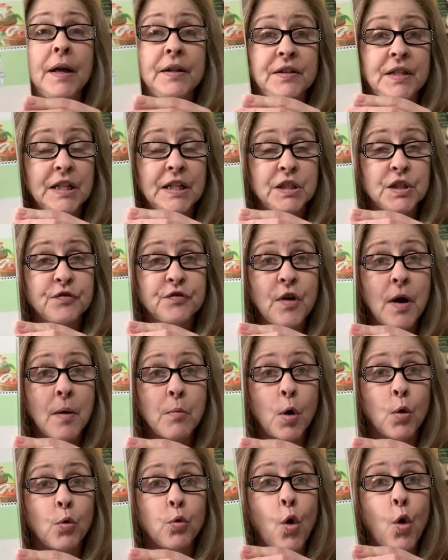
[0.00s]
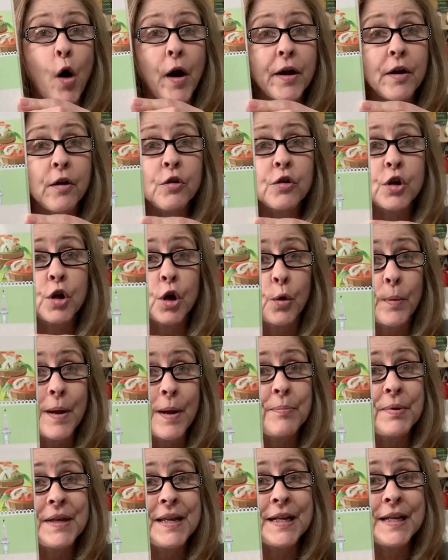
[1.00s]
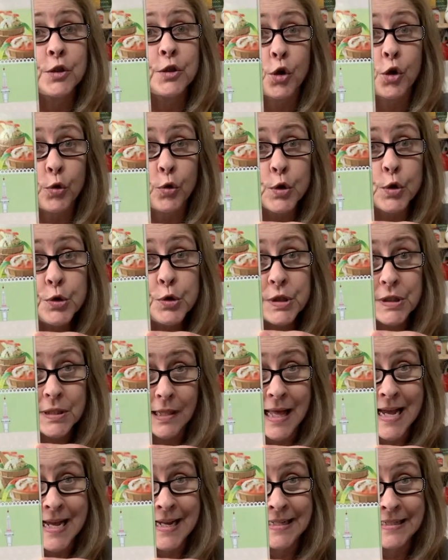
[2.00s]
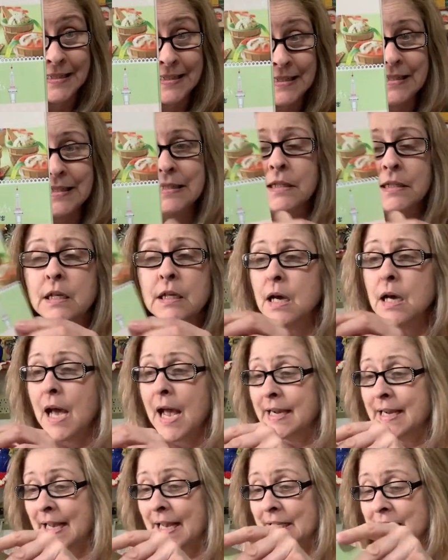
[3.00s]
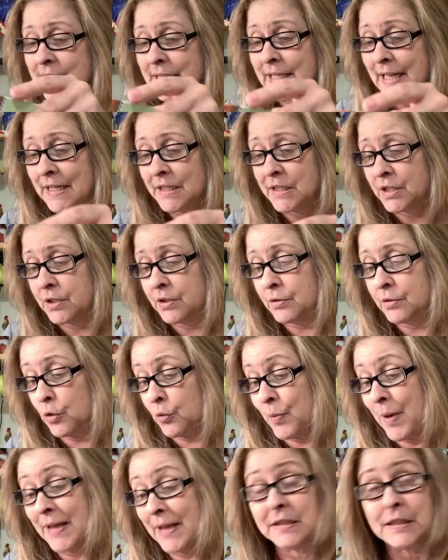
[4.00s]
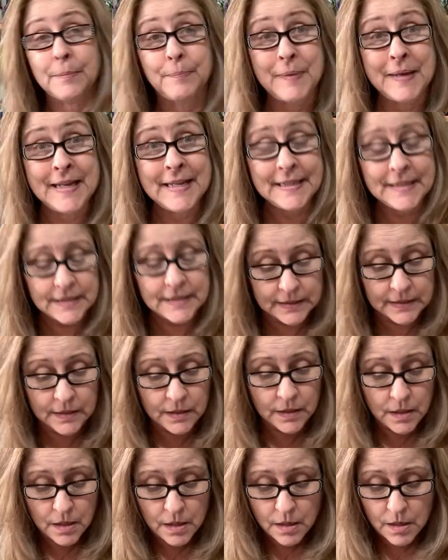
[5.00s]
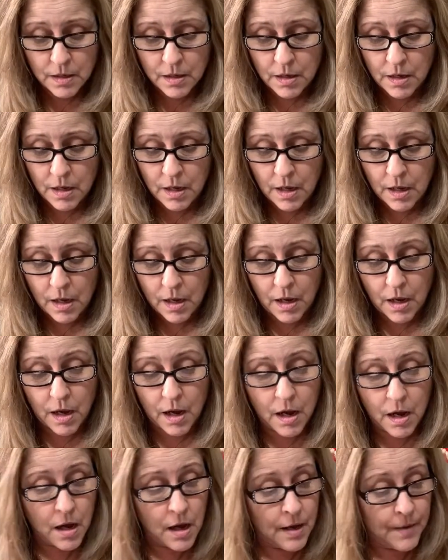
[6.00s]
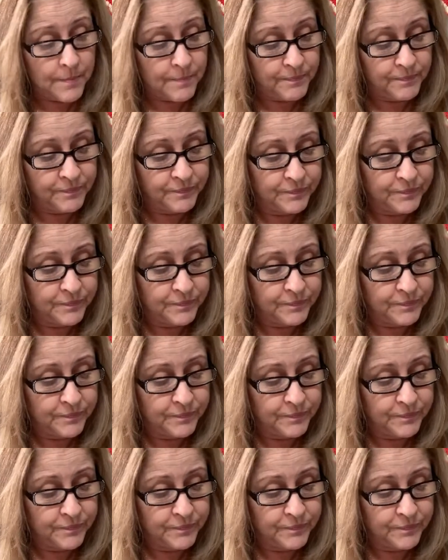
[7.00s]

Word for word: it's from Royal Caribbean Cruise Lines. I guess that's the recipes. Um,